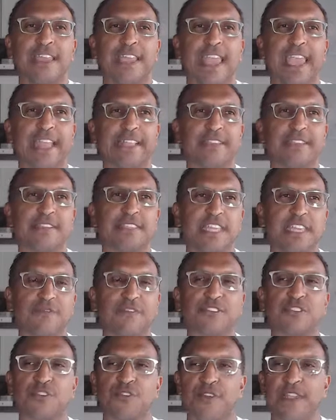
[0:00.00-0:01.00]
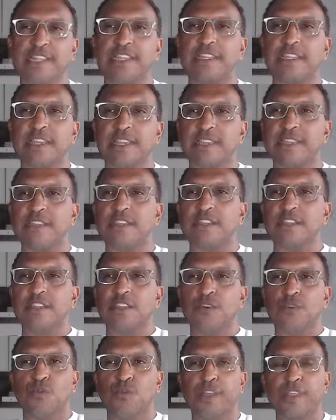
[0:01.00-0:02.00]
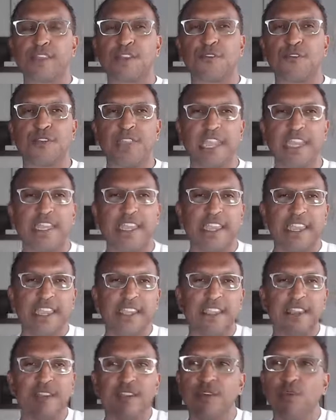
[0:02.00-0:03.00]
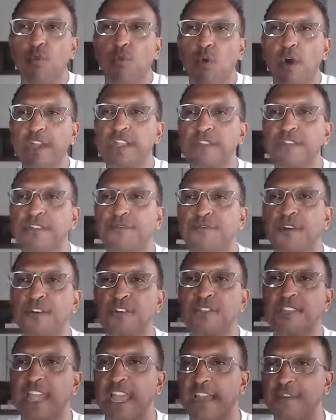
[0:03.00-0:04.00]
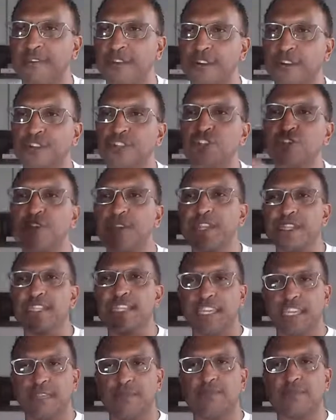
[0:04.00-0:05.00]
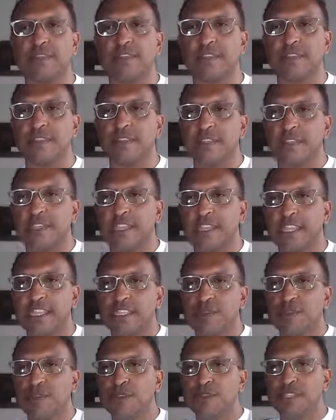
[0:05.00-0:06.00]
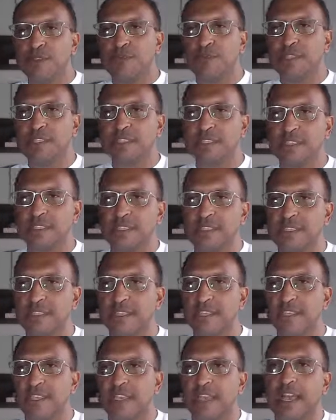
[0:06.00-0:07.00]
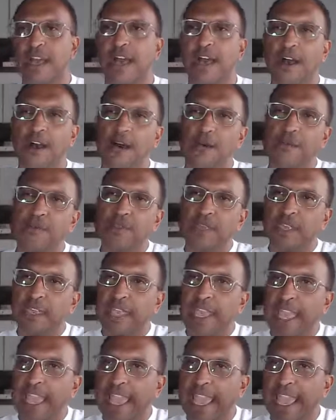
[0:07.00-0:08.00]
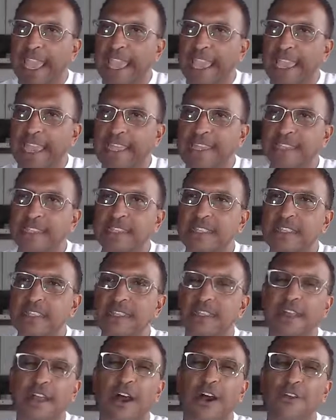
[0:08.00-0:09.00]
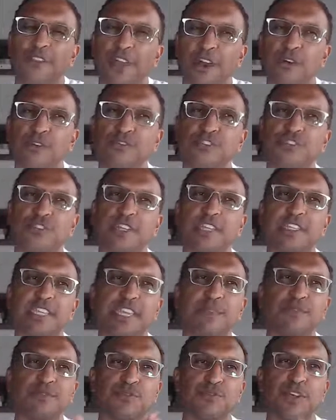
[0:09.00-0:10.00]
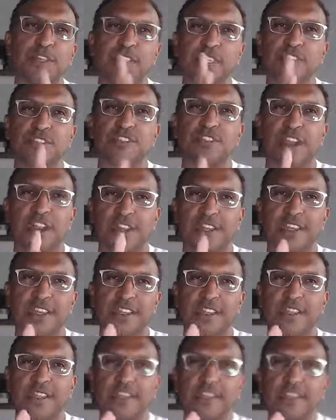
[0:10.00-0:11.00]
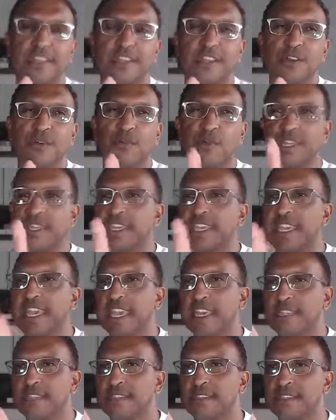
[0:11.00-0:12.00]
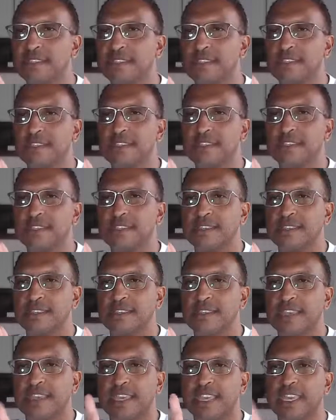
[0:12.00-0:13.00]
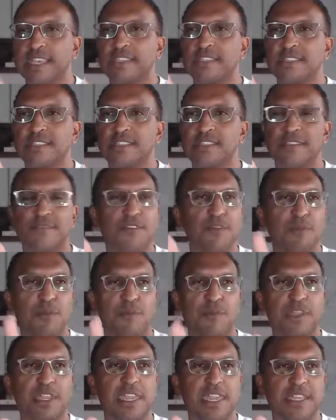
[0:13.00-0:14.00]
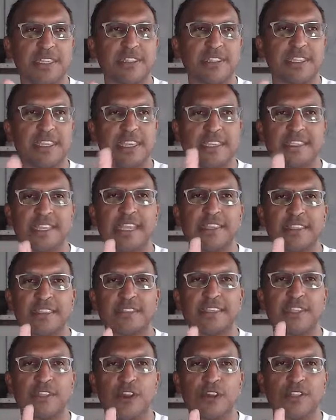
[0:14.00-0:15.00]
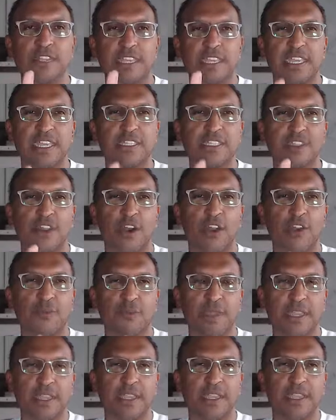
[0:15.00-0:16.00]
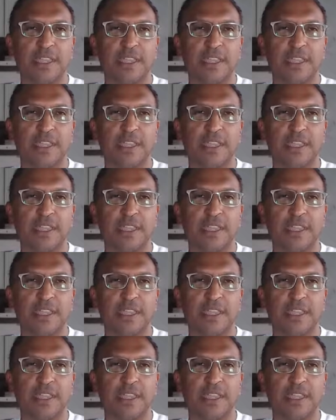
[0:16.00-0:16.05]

And Steve is credited with creating one of the first ever street teams in the music business. And although street teams really started with Kiss, if you remember Kiss had this thing called the Kiss Army.